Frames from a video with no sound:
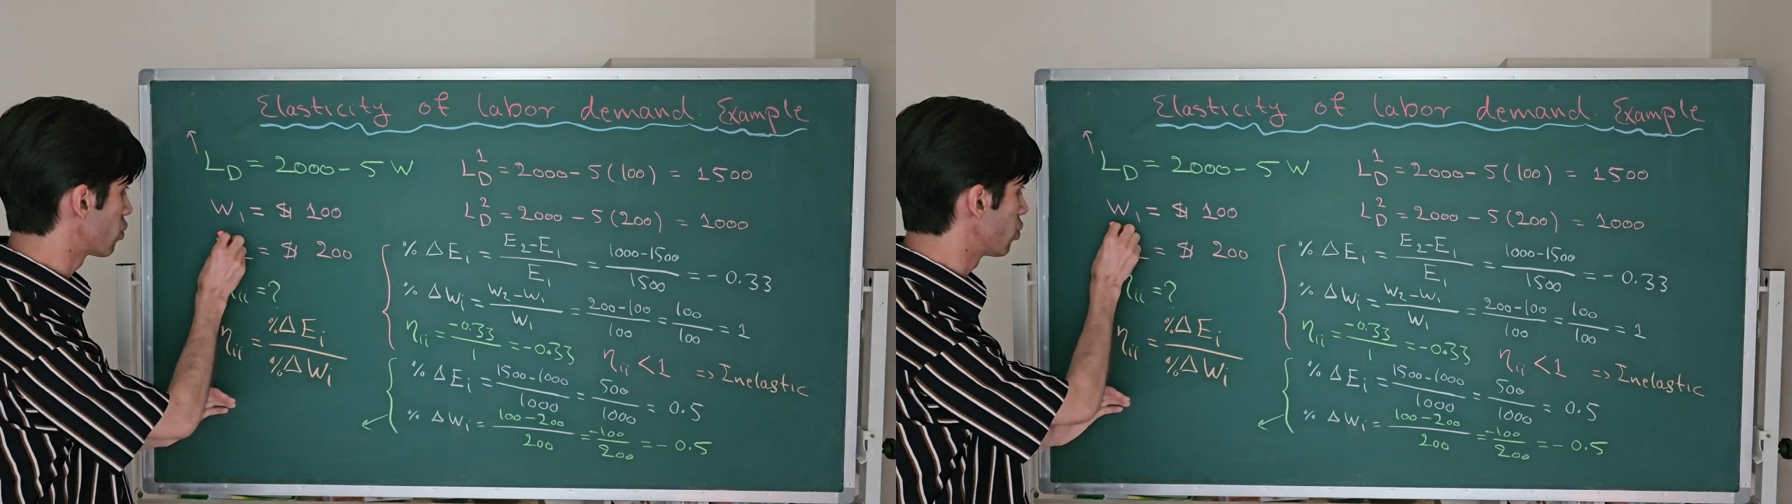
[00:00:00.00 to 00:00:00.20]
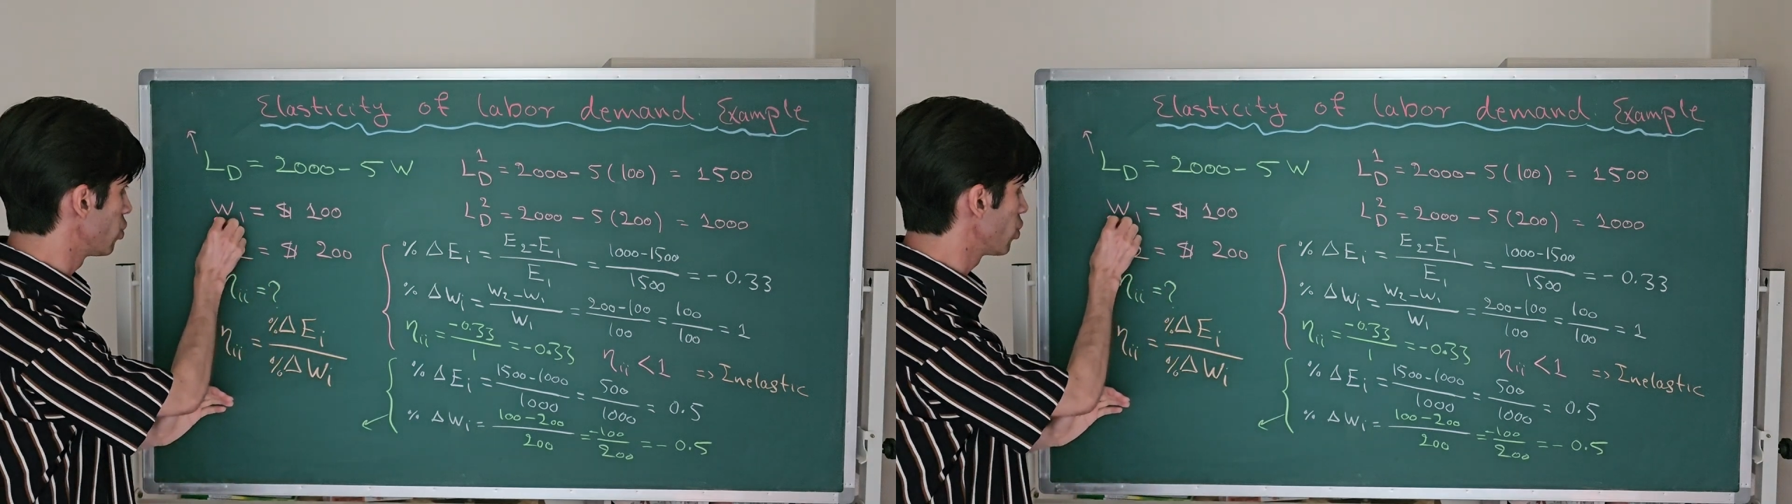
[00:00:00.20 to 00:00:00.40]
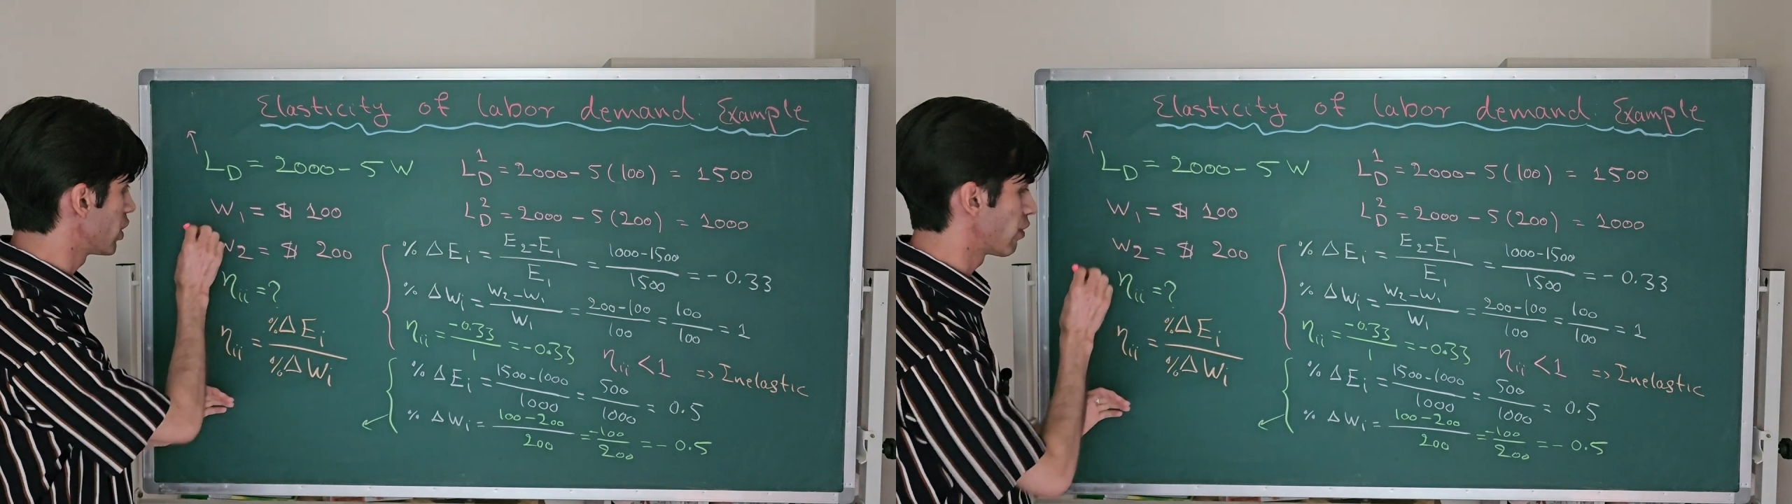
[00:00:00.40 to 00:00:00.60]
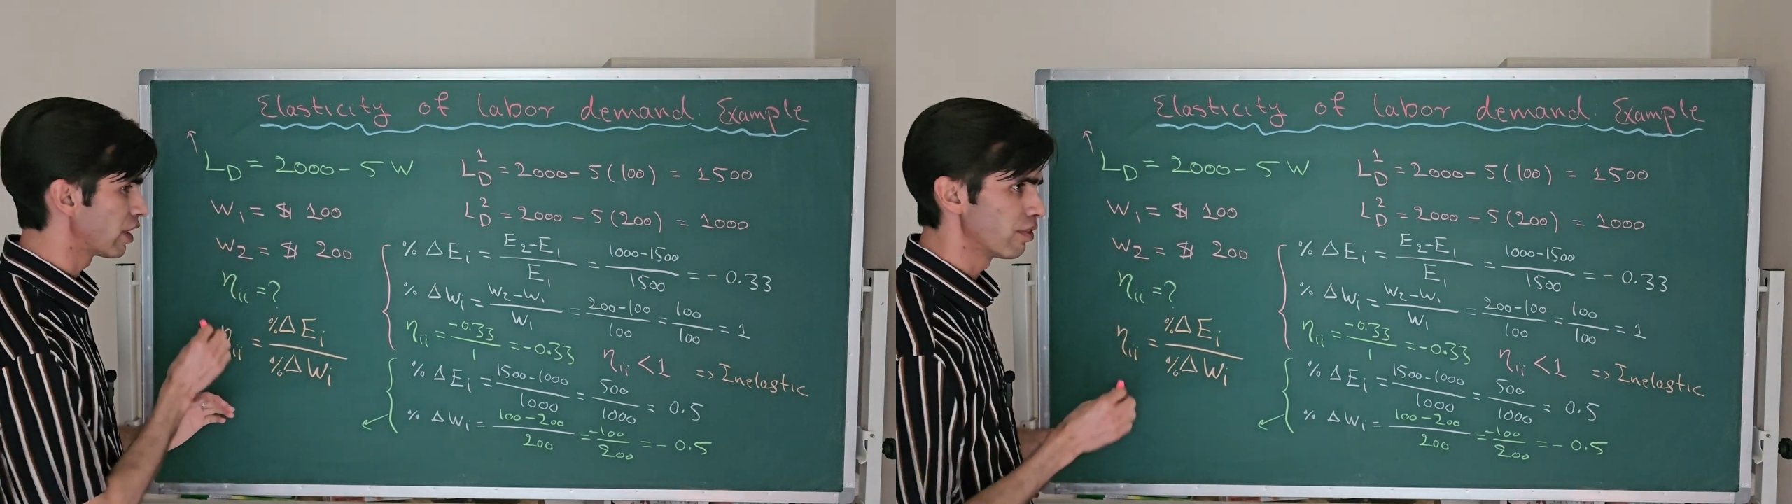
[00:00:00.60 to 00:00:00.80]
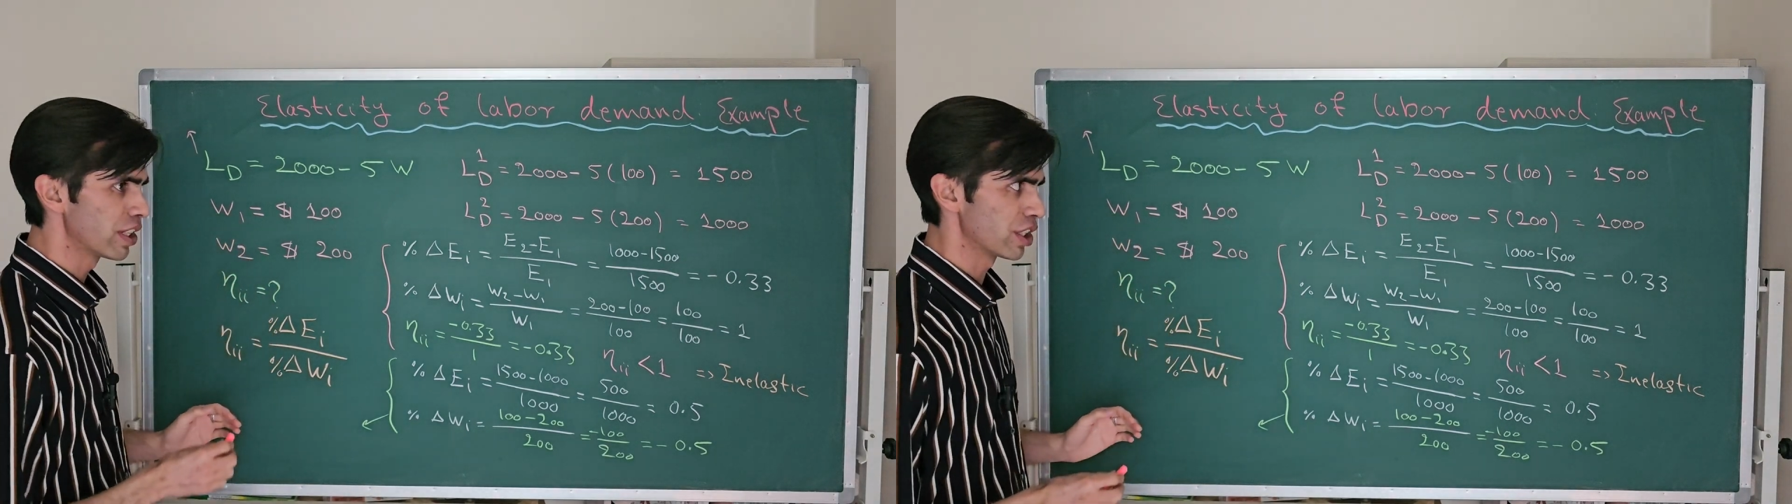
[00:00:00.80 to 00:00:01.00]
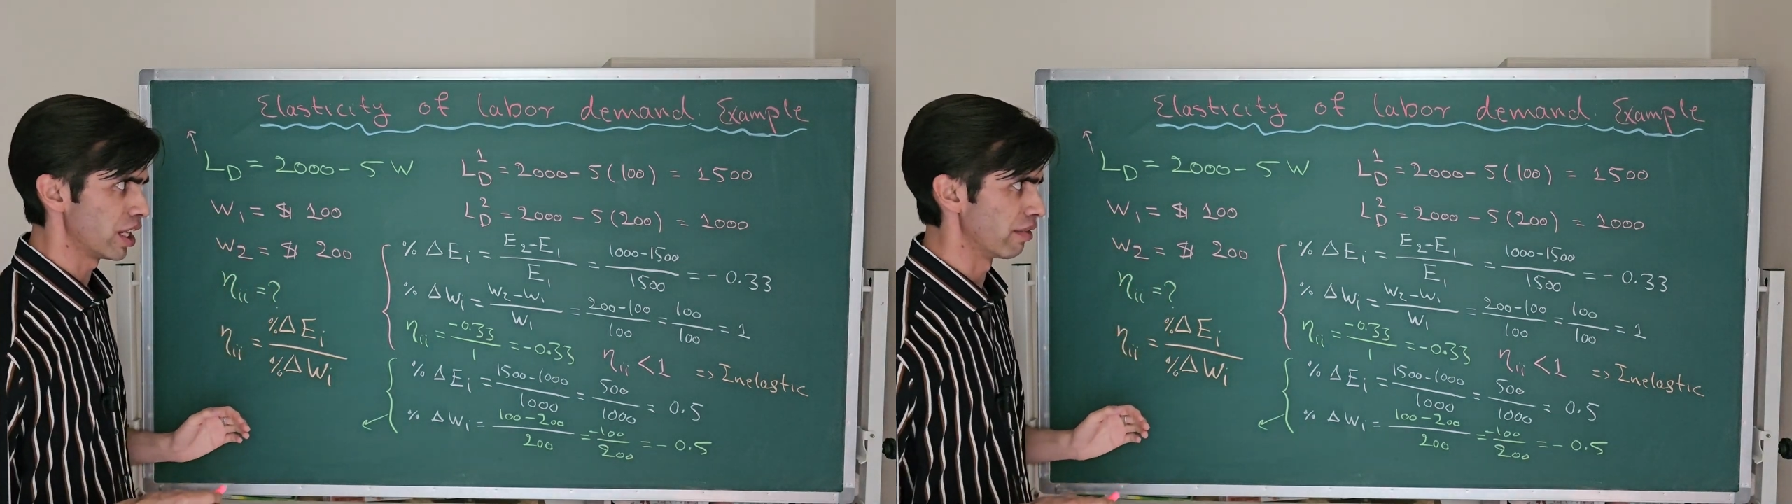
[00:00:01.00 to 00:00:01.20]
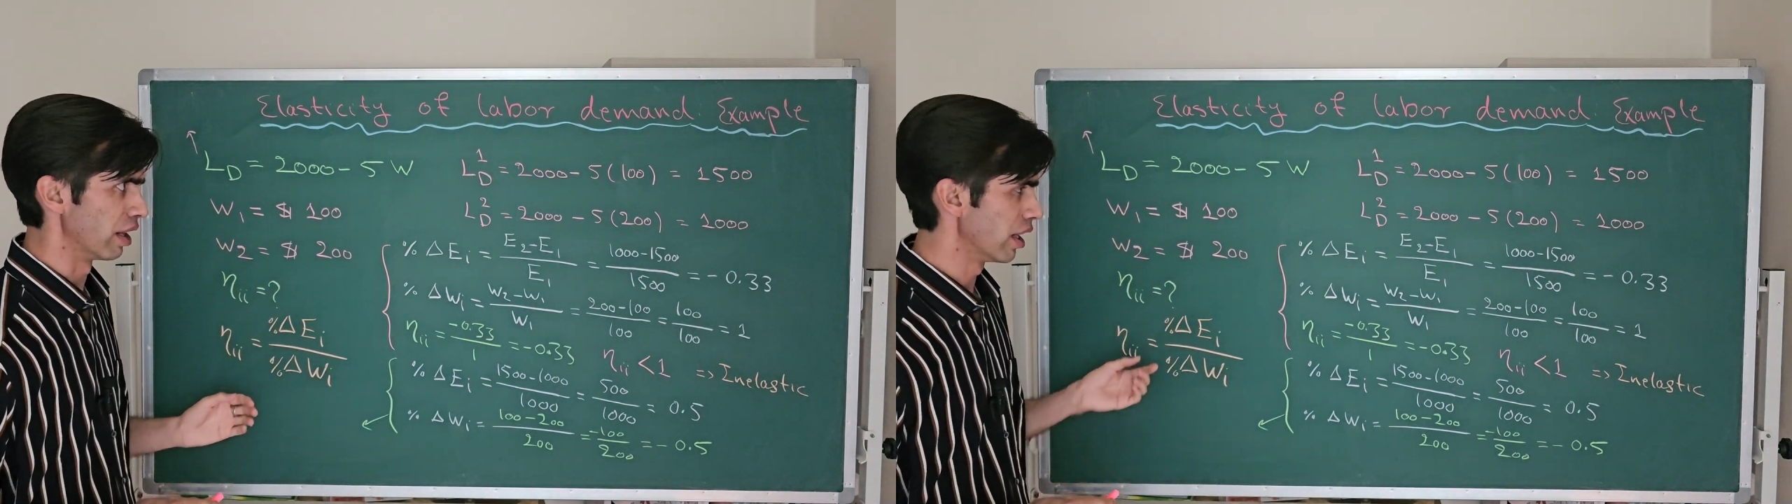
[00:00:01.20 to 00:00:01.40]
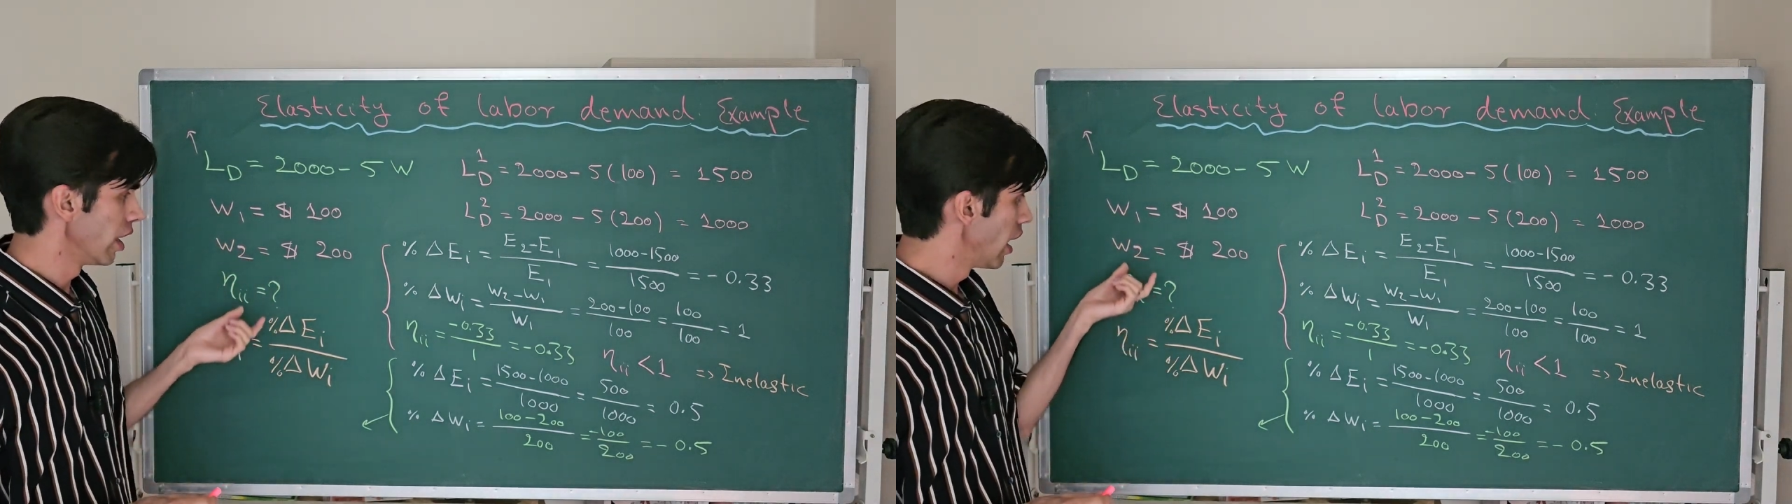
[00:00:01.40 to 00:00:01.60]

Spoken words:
two different wage levels.